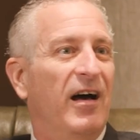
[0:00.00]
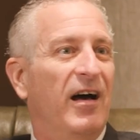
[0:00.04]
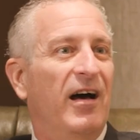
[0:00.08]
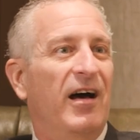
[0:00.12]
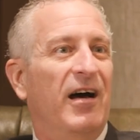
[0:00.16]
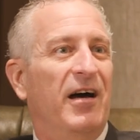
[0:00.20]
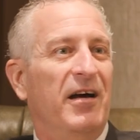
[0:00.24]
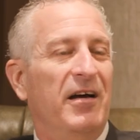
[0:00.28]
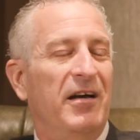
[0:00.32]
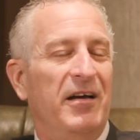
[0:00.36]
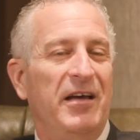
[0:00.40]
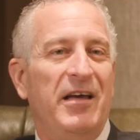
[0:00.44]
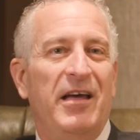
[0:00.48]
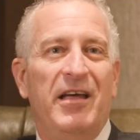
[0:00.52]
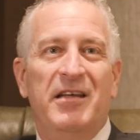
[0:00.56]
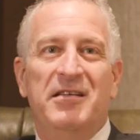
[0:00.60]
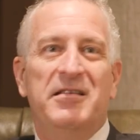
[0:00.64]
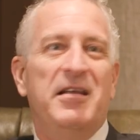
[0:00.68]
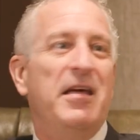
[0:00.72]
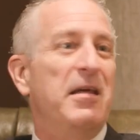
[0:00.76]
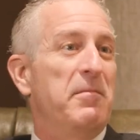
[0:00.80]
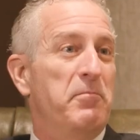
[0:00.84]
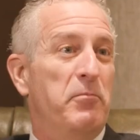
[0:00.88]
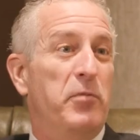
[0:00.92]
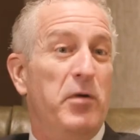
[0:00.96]

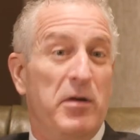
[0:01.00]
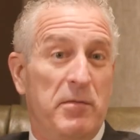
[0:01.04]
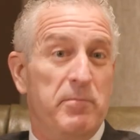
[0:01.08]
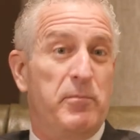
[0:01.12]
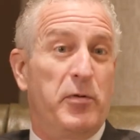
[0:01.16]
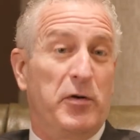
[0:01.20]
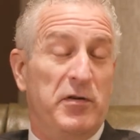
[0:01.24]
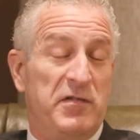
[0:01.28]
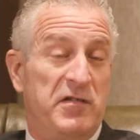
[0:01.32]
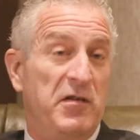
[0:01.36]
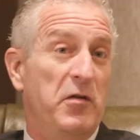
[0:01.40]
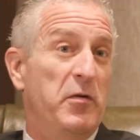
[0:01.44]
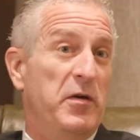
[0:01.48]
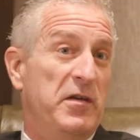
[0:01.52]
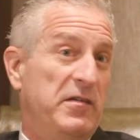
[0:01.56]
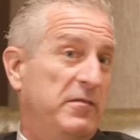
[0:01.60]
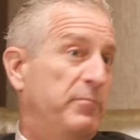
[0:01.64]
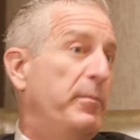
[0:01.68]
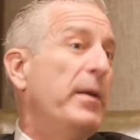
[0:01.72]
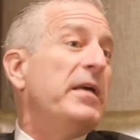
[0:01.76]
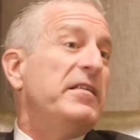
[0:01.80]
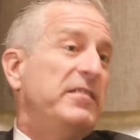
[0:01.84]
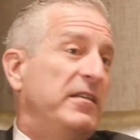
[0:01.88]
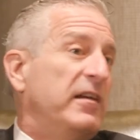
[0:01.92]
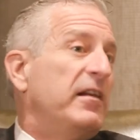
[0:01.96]
Brazil is
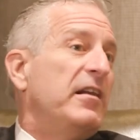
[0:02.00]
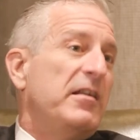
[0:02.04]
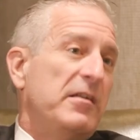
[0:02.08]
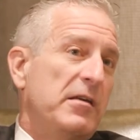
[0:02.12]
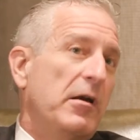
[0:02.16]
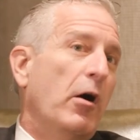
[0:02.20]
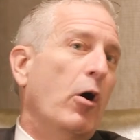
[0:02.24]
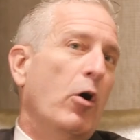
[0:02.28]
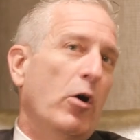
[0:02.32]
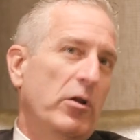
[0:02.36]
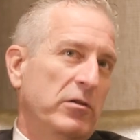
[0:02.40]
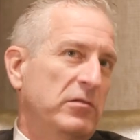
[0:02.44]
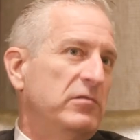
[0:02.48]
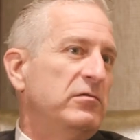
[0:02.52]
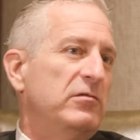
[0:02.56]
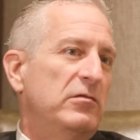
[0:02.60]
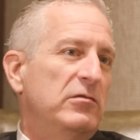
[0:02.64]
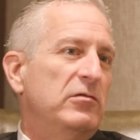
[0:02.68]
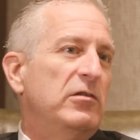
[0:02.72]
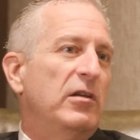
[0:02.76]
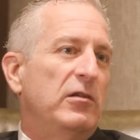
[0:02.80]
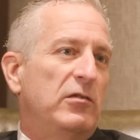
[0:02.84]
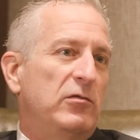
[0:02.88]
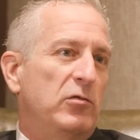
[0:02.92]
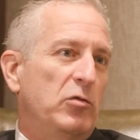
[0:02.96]
basically on
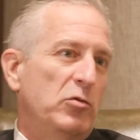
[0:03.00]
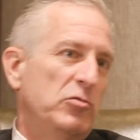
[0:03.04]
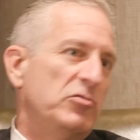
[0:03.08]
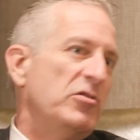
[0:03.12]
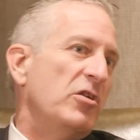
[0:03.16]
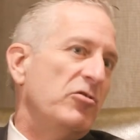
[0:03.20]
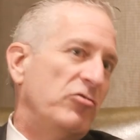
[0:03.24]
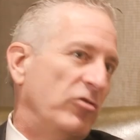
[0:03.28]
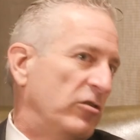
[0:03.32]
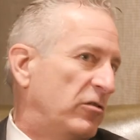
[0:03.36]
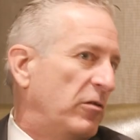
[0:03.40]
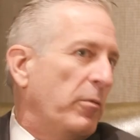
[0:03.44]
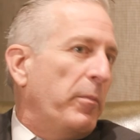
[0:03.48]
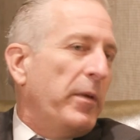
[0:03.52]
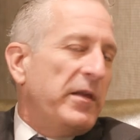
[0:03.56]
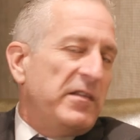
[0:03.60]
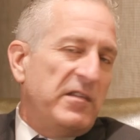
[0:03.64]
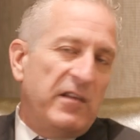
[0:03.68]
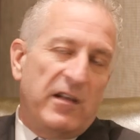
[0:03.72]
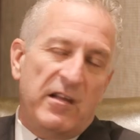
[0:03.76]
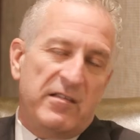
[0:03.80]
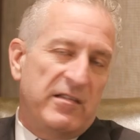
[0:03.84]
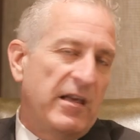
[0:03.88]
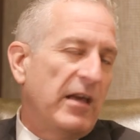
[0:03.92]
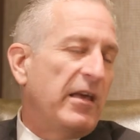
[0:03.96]
the two digits. So
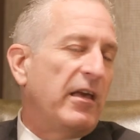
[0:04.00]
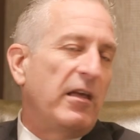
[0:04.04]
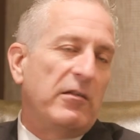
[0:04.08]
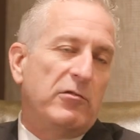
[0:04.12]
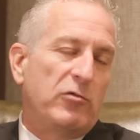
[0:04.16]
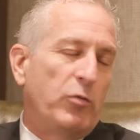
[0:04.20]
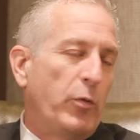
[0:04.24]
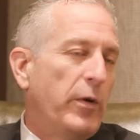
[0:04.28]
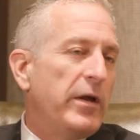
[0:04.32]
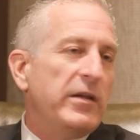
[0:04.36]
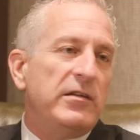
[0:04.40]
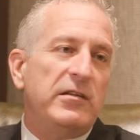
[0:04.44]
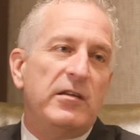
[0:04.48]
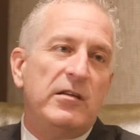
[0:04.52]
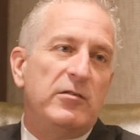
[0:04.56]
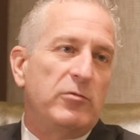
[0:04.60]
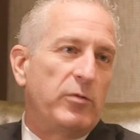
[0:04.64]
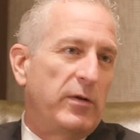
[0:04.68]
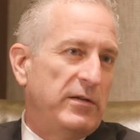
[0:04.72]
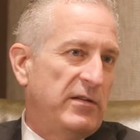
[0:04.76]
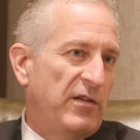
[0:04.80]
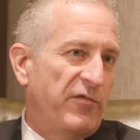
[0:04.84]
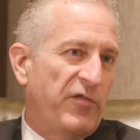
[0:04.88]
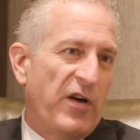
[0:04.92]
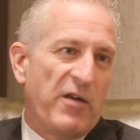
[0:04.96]
basically it's like a 20,
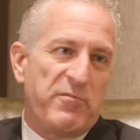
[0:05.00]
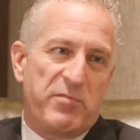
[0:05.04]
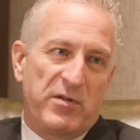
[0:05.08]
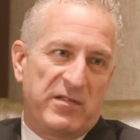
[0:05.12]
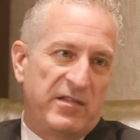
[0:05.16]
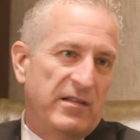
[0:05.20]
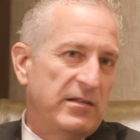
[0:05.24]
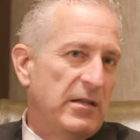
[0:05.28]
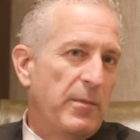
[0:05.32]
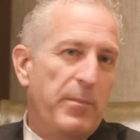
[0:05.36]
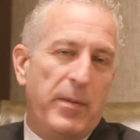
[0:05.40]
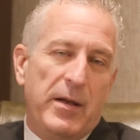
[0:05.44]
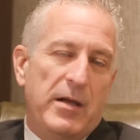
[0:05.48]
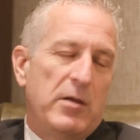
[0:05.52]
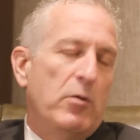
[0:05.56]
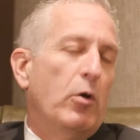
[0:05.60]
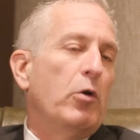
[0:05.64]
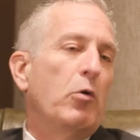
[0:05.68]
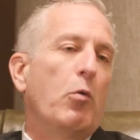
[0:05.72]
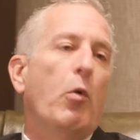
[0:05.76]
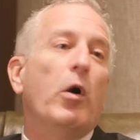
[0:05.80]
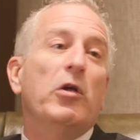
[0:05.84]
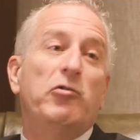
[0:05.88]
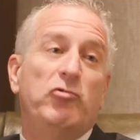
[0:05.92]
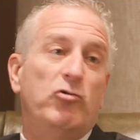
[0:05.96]
25%, depending
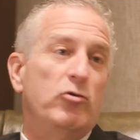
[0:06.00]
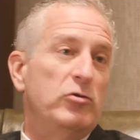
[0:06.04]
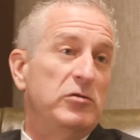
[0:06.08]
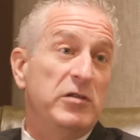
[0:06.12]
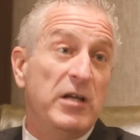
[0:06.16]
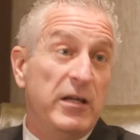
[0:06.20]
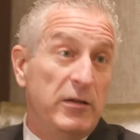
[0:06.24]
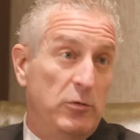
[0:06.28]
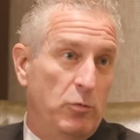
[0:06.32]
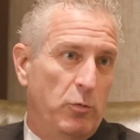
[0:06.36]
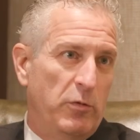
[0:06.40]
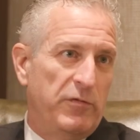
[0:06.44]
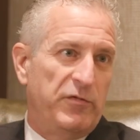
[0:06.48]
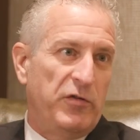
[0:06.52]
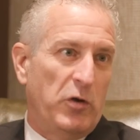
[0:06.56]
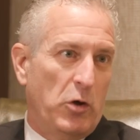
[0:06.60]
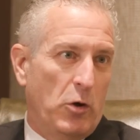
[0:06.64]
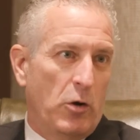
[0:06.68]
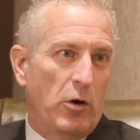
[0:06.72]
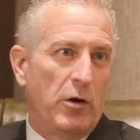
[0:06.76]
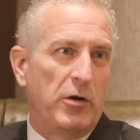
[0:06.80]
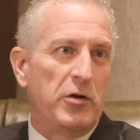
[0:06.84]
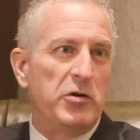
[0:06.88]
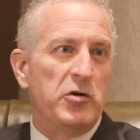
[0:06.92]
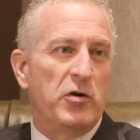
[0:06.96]
on what you did with
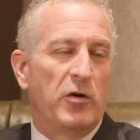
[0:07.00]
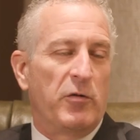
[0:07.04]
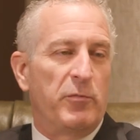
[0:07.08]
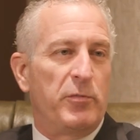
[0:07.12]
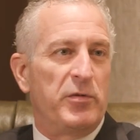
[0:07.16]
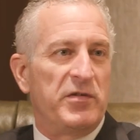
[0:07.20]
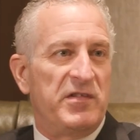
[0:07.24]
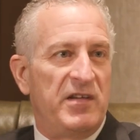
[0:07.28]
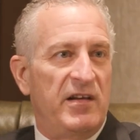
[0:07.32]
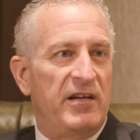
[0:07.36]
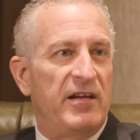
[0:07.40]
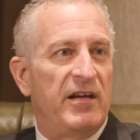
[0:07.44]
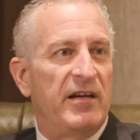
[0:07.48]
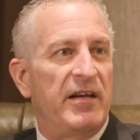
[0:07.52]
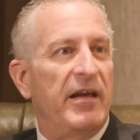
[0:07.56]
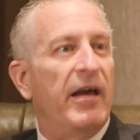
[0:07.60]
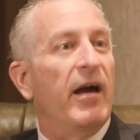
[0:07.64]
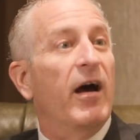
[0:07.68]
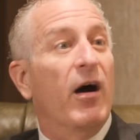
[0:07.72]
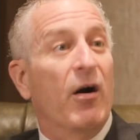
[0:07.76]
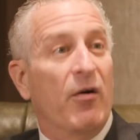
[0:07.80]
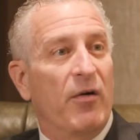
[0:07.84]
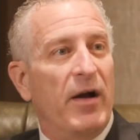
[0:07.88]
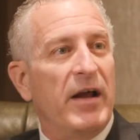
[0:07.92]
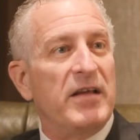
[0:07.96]
your Brazilian
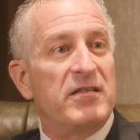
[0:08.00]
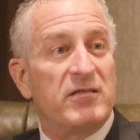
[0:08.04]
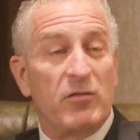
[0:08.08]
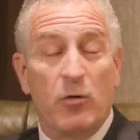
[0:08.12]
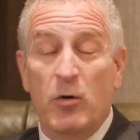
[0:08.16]
real, right?